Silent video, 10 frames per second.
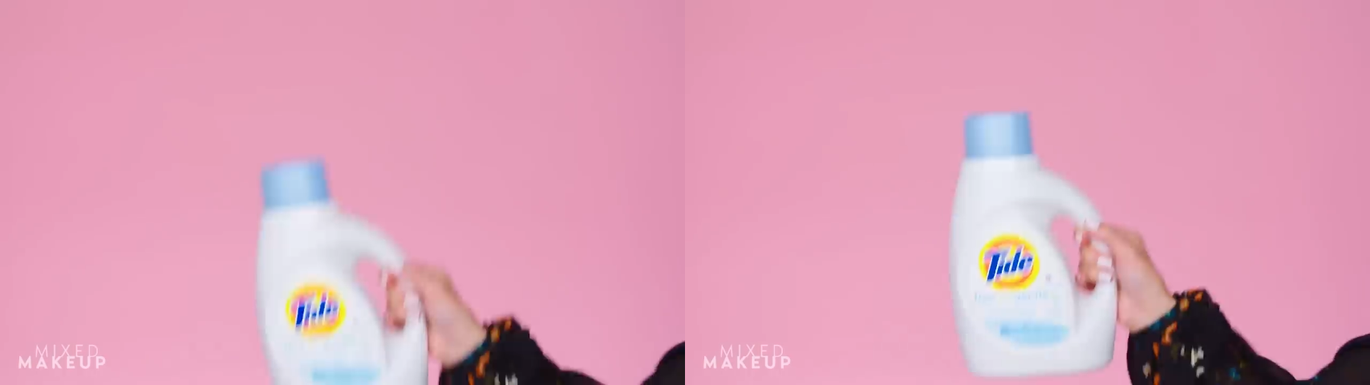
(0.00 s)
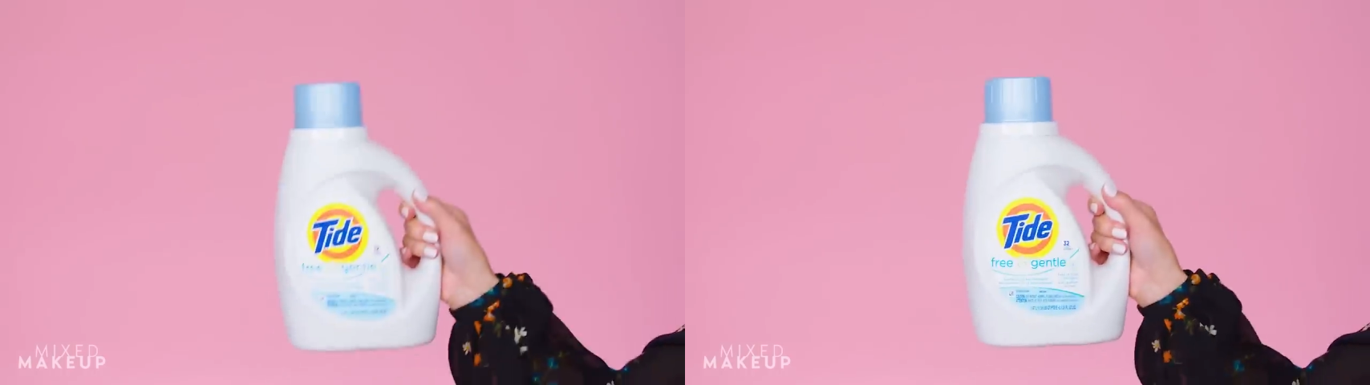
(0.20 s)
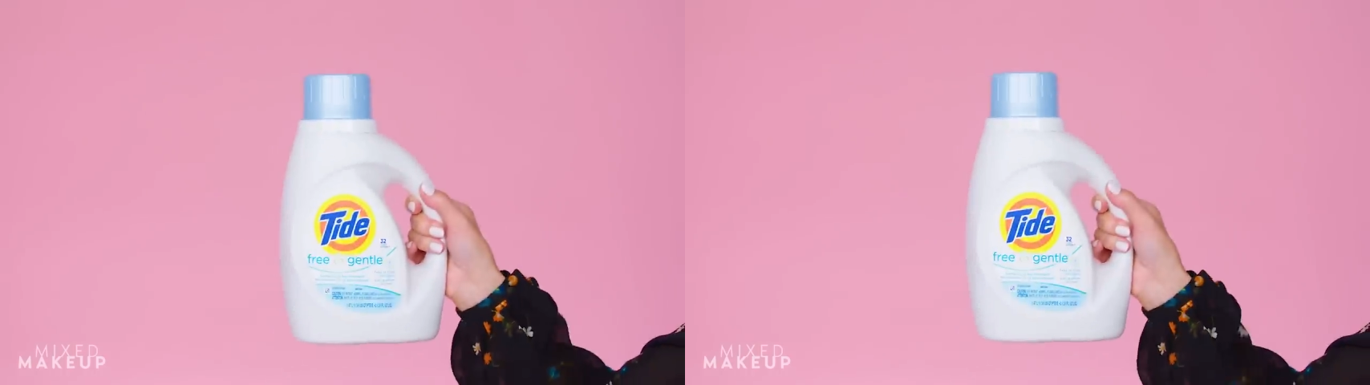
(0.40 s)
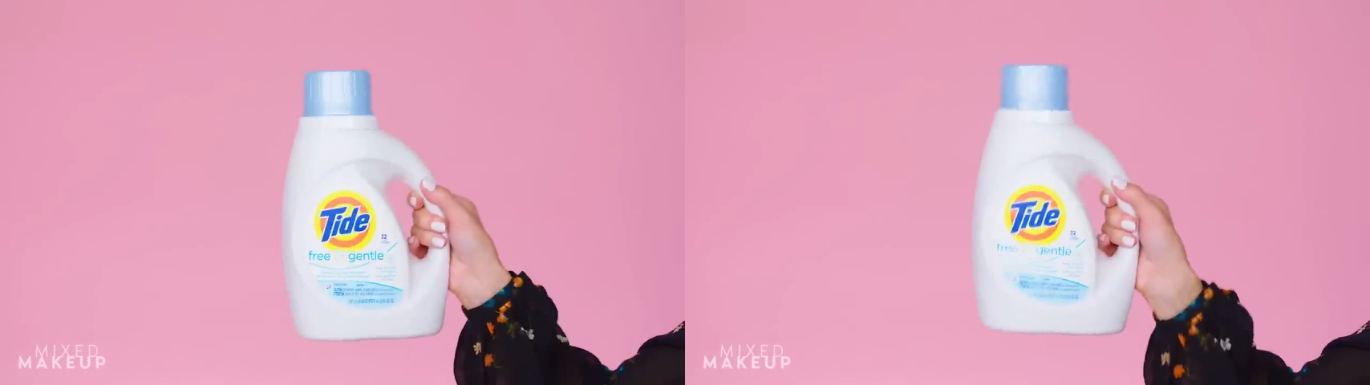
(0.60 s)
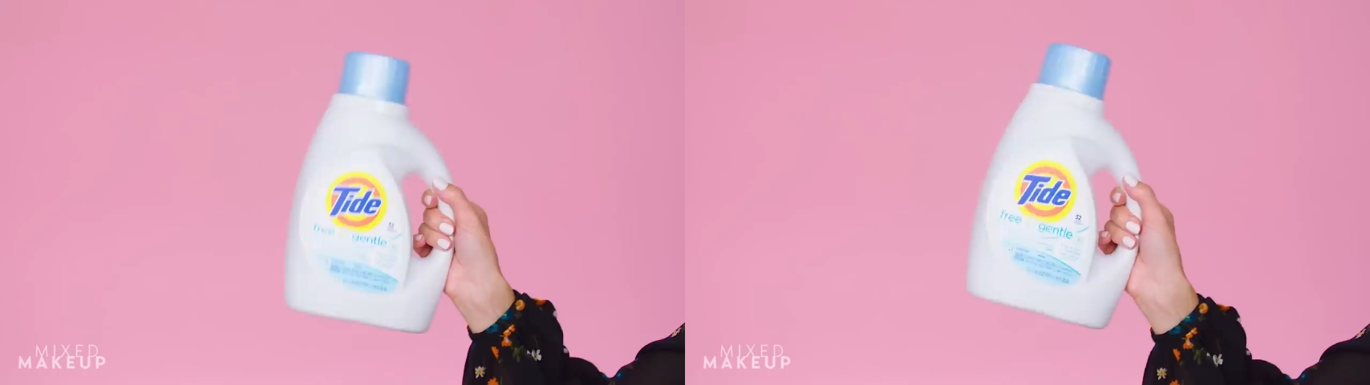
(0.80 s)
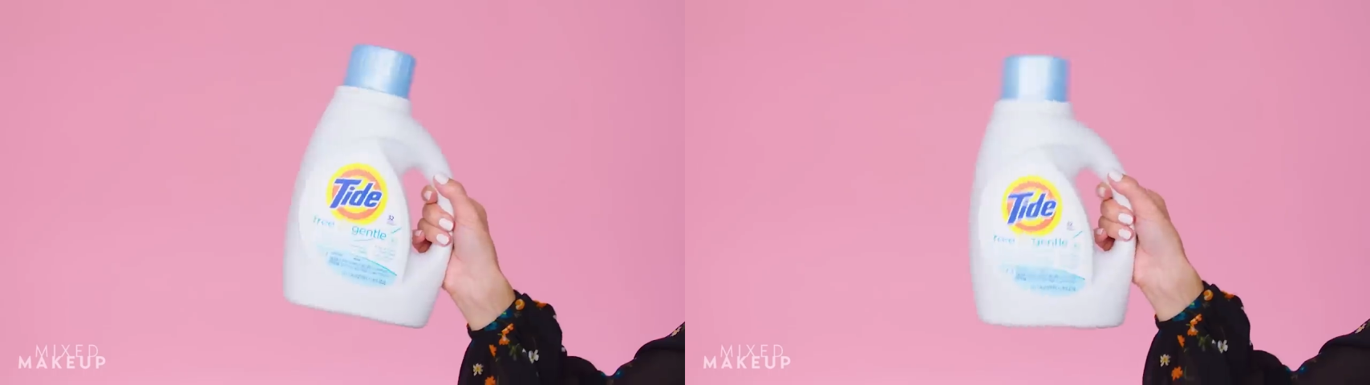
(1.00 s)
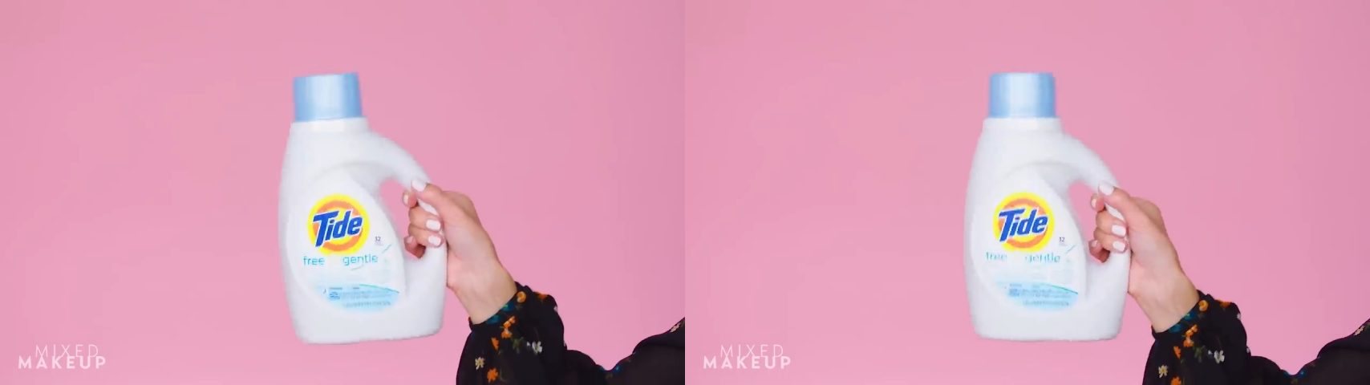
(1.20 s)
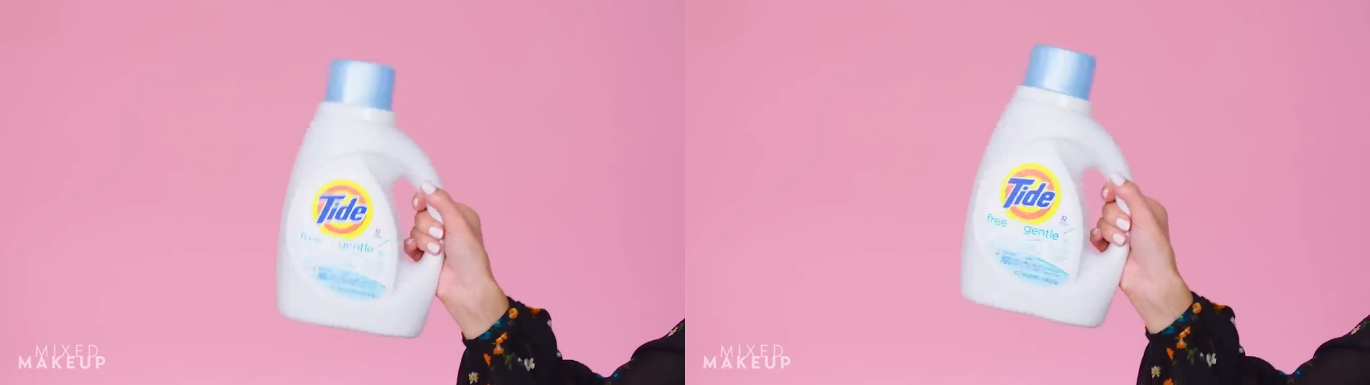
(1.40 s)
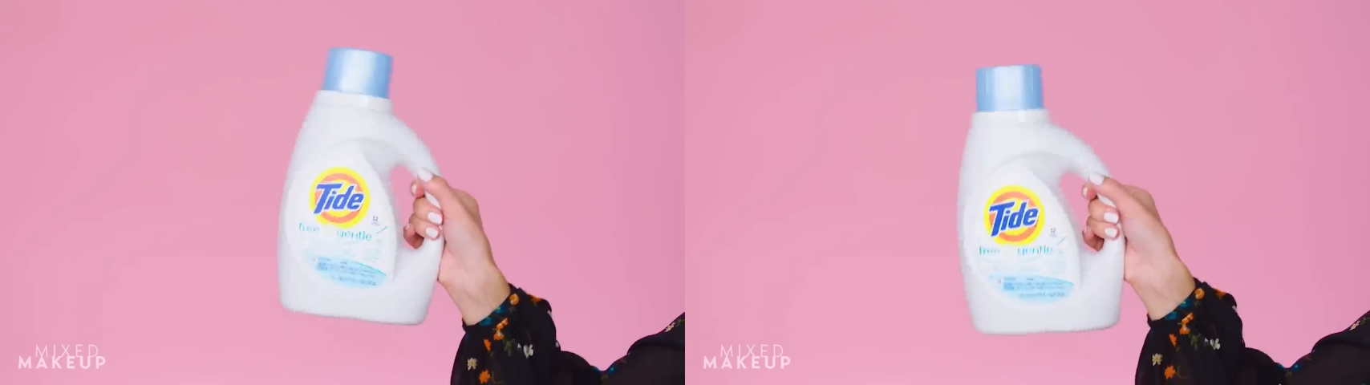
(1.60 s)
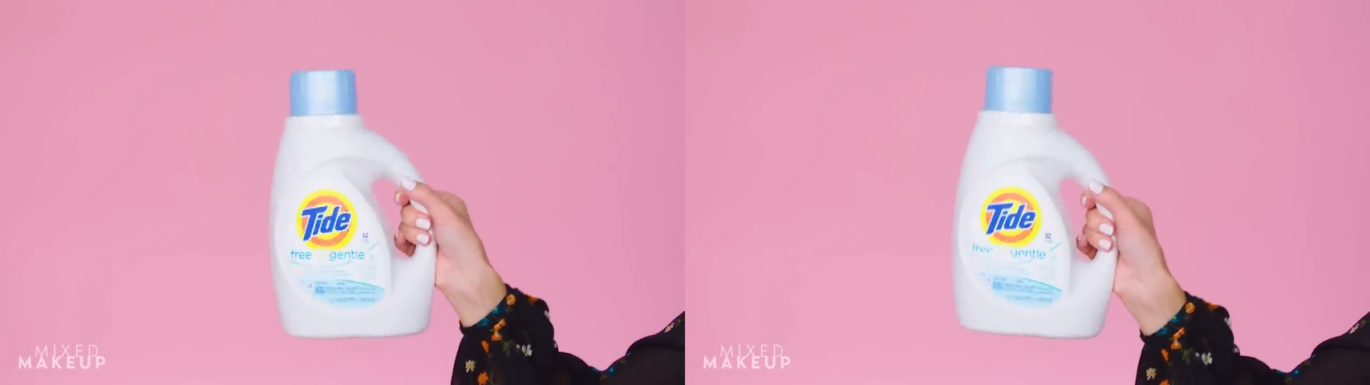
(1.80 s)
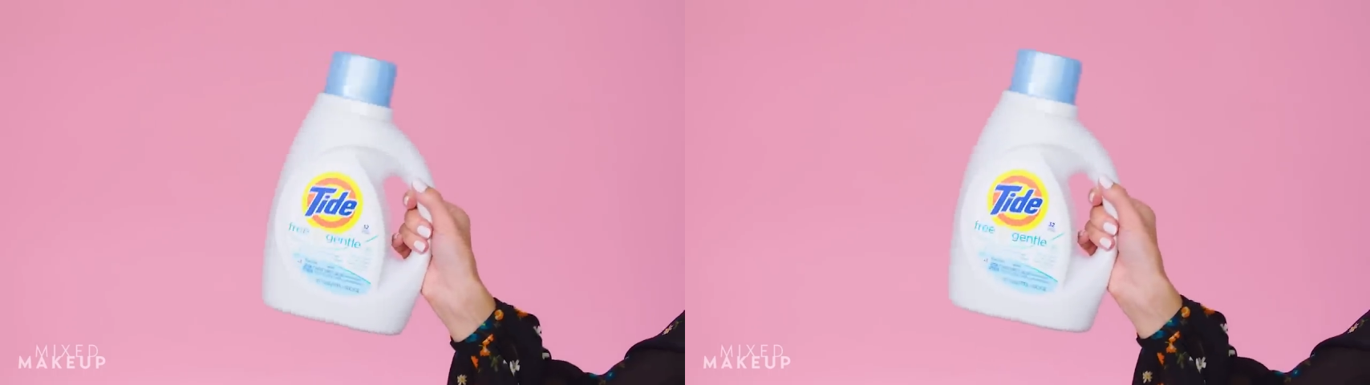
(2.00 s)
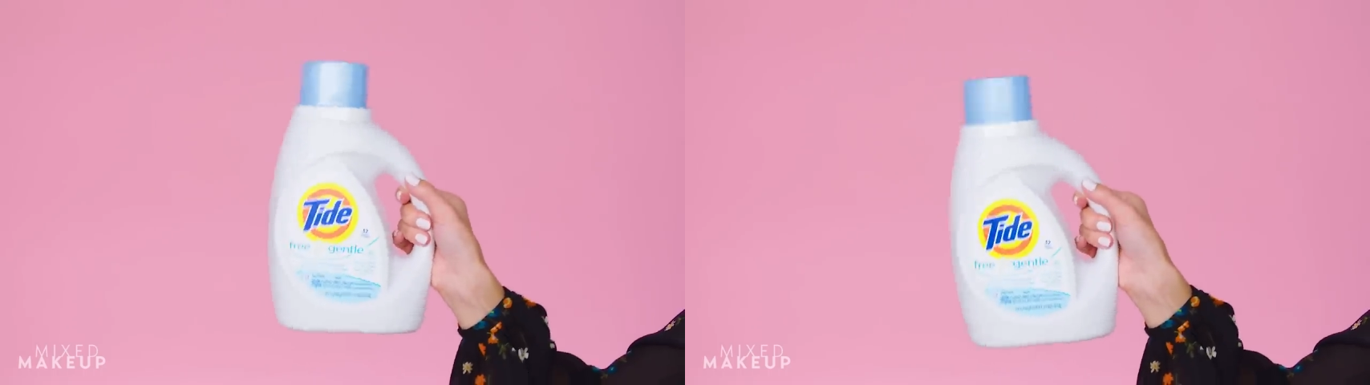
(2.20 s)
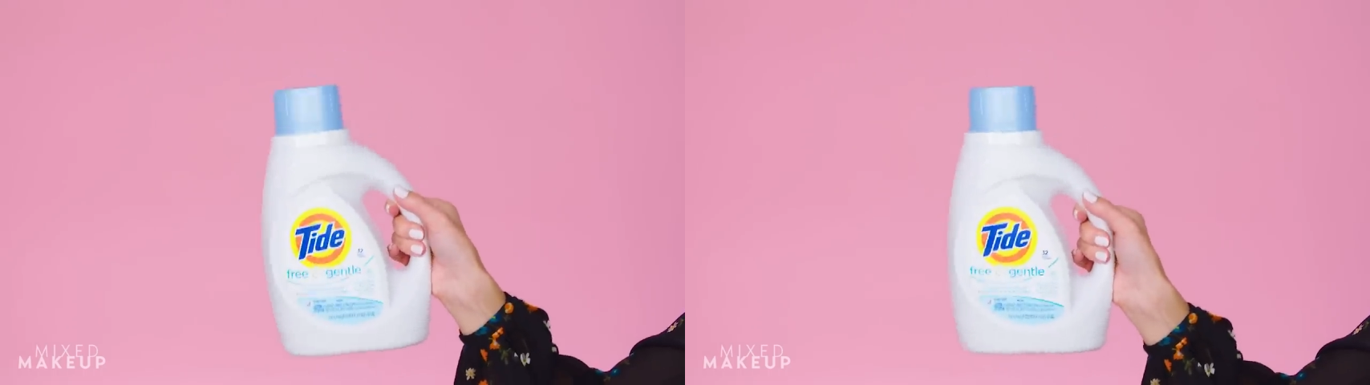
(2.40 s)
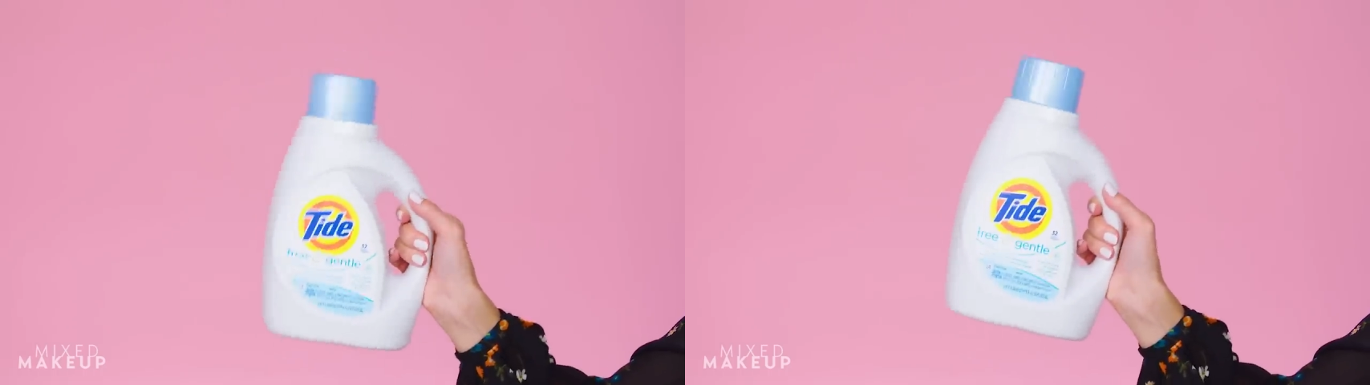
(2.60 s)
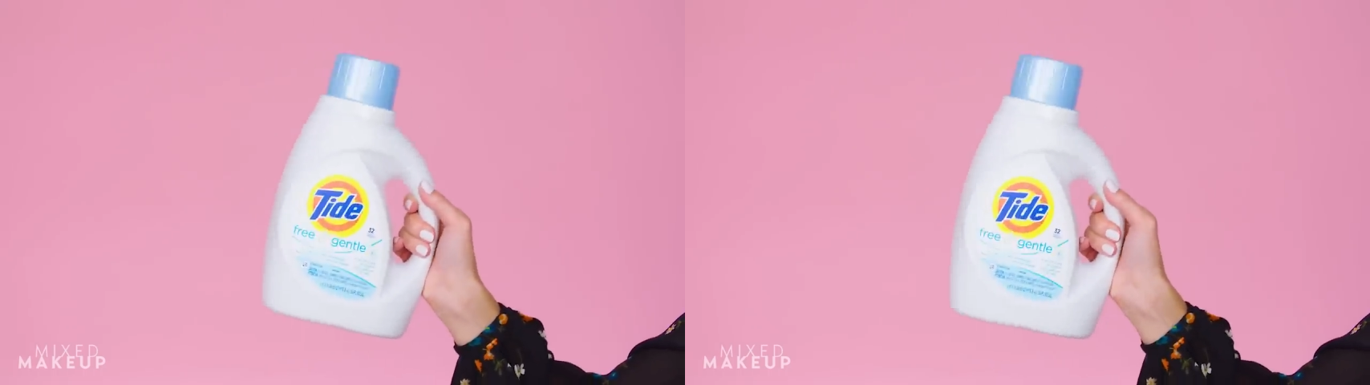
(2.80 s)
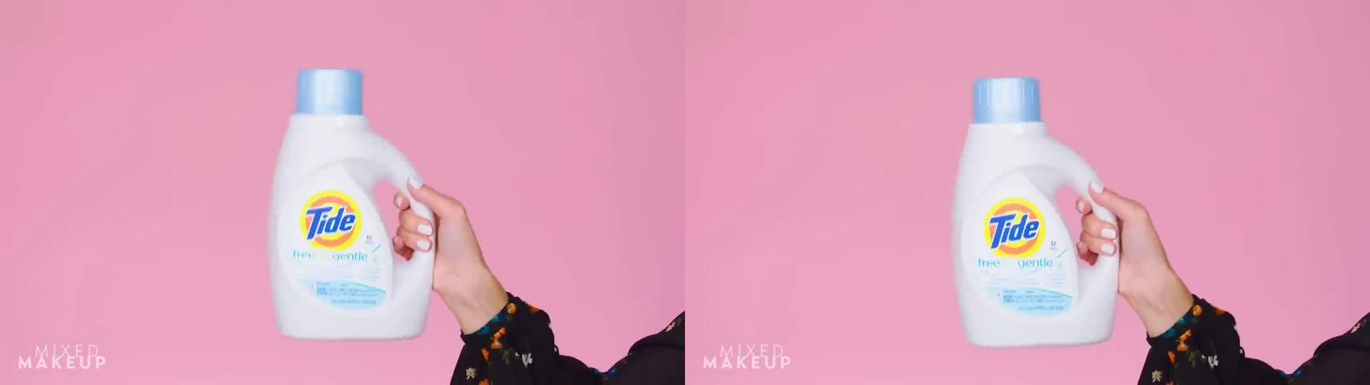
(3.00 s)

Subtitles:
(no speaker visible)